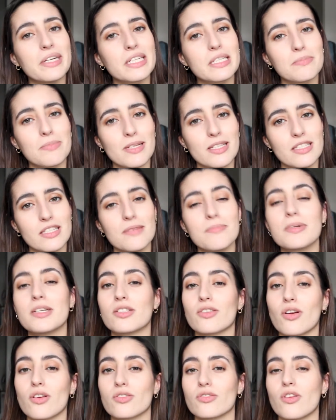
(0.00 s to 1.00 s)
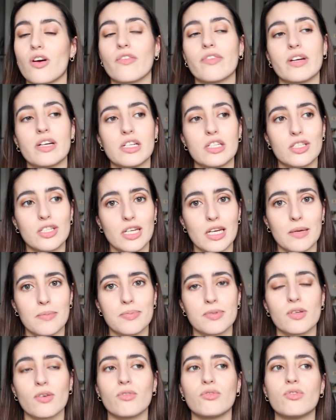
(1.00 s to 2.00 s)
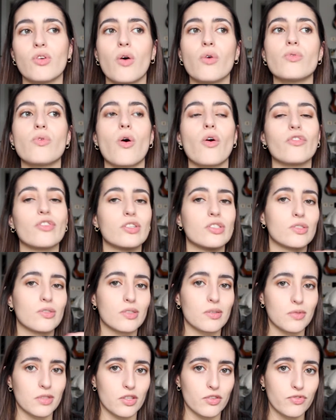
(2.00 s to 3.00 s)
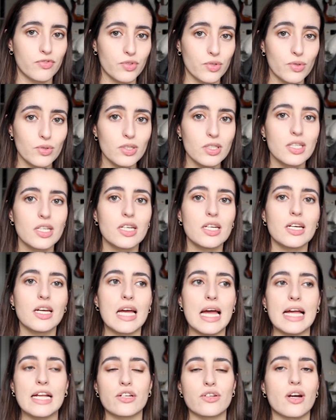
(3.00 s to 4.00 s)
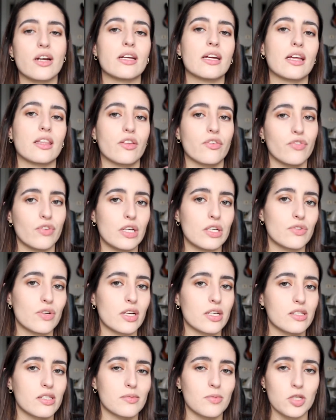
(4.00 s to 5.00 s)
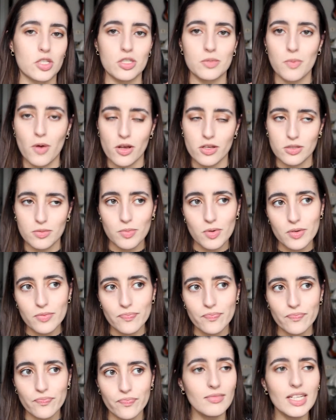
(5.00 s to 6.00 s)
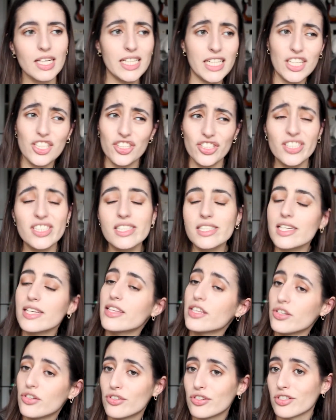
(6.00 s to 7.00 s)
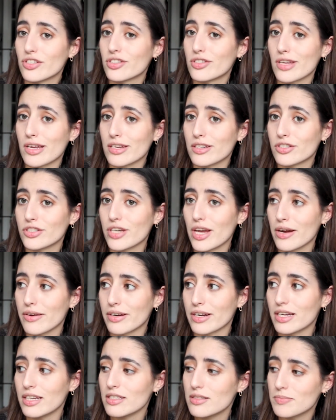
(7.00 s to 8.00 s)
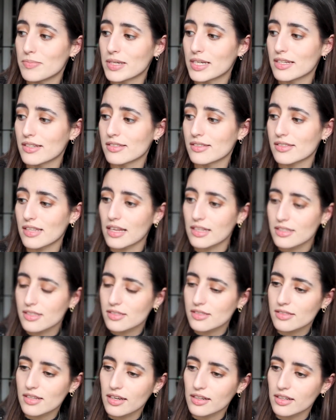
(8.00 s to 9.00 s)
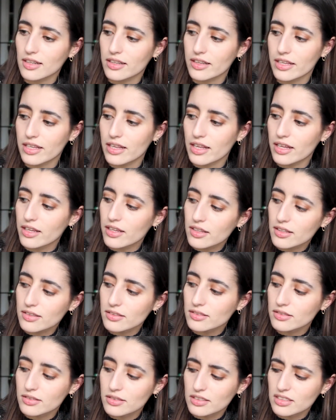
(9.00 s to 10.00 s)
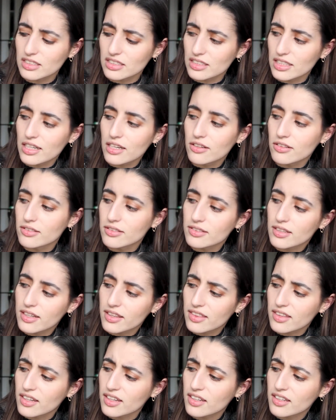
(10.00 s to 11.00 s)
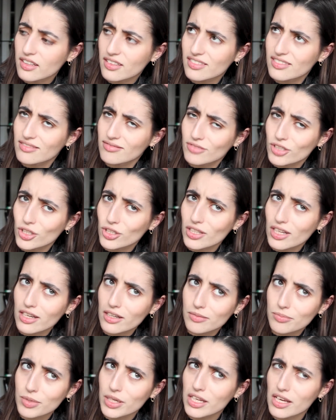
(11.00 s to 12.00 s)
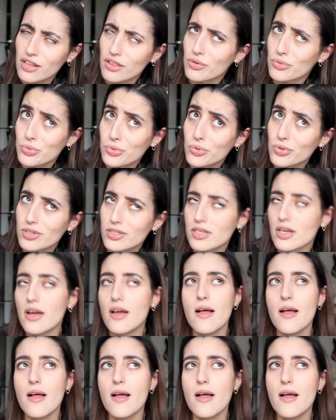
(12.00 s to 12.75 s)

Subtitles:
expensive, but it's also not very cheap. So don't overdo it with the food and try to get the free drinks as much as possible. And I shouldn't say that you should share it, because that's technically like illegal, I think, or like breaking the rules.